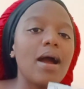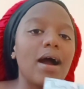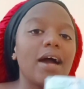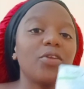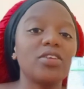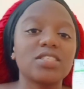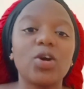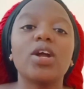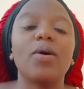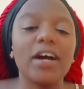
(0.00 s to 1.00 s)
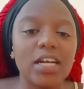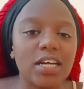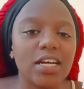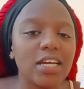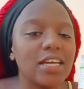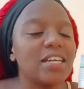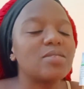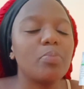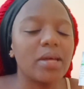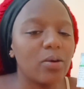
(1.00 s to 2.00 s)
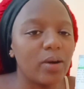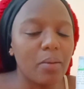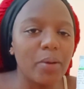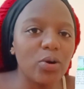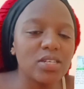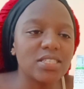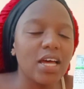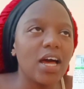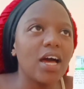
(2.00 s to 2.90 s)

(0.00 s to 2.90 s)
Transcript: I know it's gonna work. It's better work because